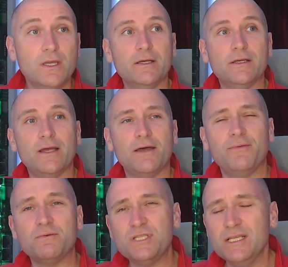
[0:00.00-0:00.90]
I
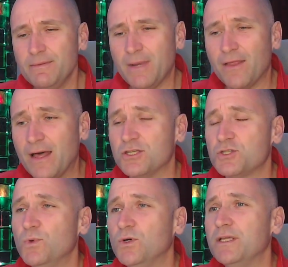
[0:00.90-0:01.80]
was thinking about that this
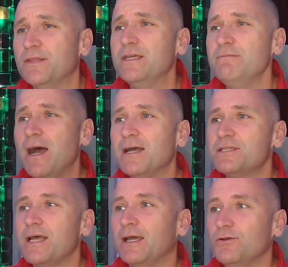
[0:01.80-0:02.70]
morning. I think my
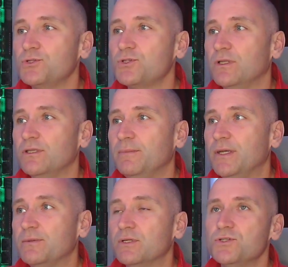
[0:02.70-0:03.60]
side hustle at the
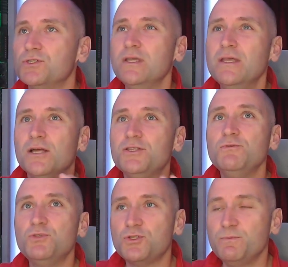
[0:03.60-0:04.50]
moment, because I
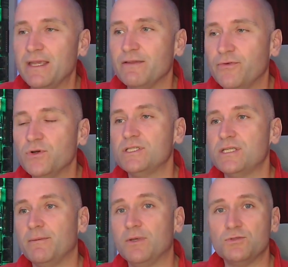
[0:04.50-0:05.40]
don't just make voice
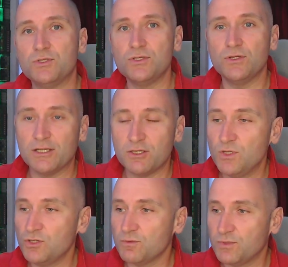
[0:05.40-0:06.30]
demos, I do like
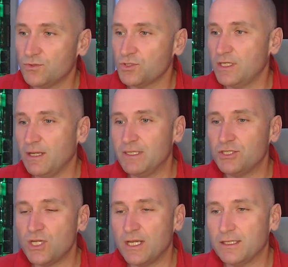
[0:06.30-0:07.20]
commercial production
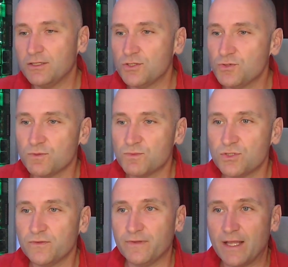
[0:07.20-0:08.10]
imaging, I do some
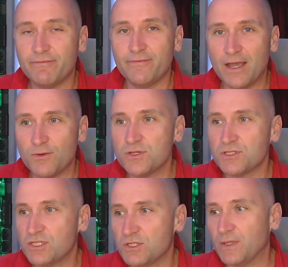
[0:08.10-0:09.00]
stuff like
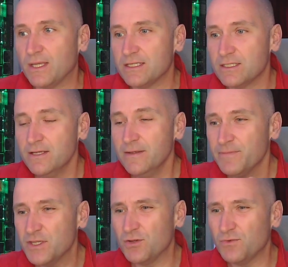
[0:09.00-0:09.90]
fireworks displays,
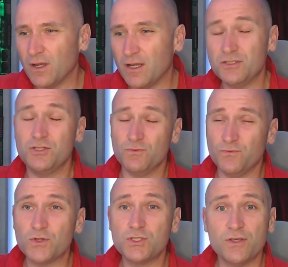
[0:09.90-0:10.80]
so, and I do
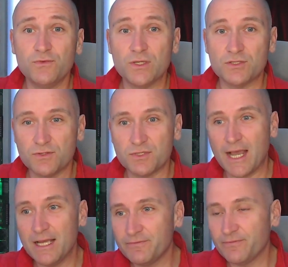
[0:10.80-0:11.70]
voiceover work. So it's
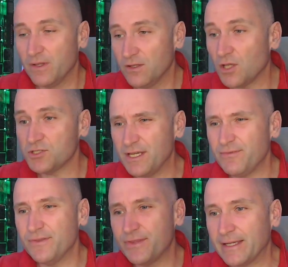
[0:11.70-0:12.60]
kind of lots of
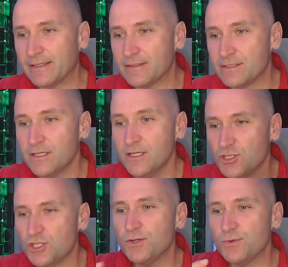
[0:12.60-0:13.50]
different things
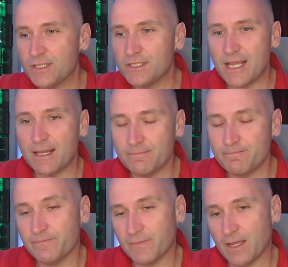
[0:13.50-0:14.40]
to do with the
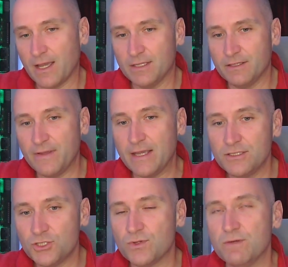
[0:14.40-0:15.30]
same kind of
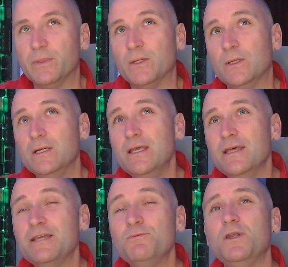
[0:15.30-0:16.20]
industry. But I
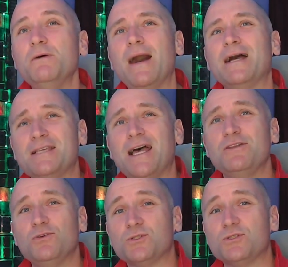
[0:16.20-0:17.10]
think one of my
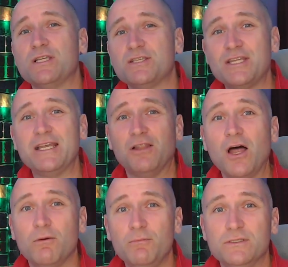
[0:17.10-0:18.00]
side hustles is the
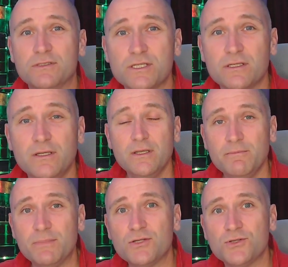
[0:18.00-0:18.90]
allotment,
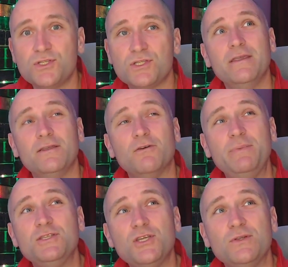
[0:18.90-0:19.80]
because, you know, I've
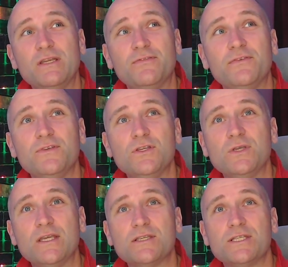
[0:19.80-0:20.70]
been doing it for a few
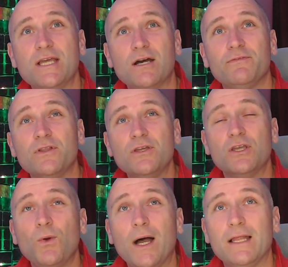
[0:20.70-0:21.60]
years now. I've learned
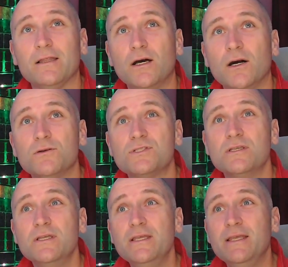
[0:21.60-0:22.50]
quite a lot.
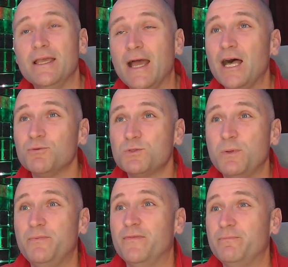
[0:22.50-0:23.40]
It helps
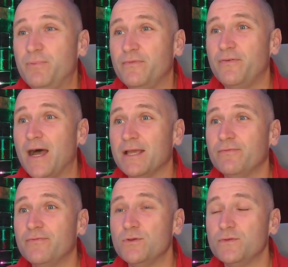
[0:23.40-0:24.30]
to provide
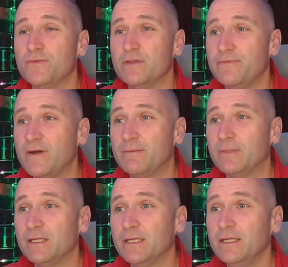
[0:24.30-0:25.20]
food for the
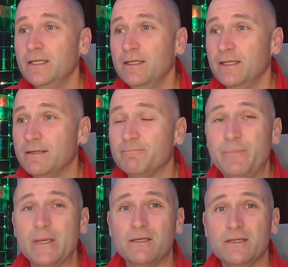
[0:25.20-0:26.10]
family.
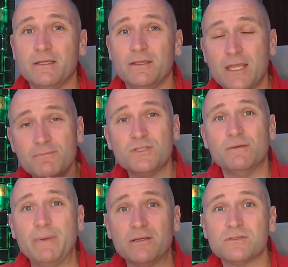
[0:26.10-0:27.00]
It keeps the
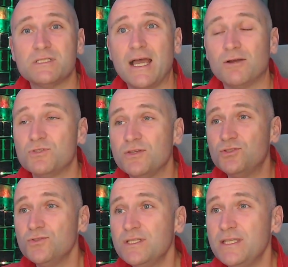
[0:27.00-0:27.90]
bills down. So it
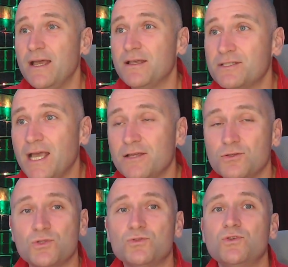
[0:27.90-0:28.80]
doesn't. A side
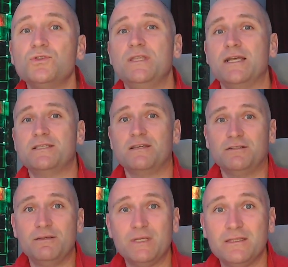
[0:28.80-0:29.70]
hustle doesn't
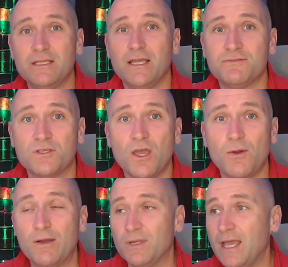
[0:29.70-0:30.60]
necessarily mean that you have to
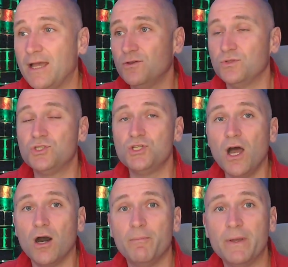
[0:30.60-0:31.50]
go out and get another
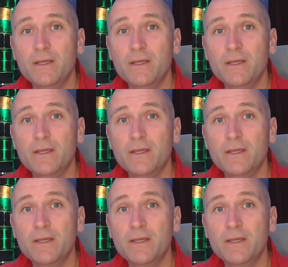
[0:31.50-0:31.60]
job.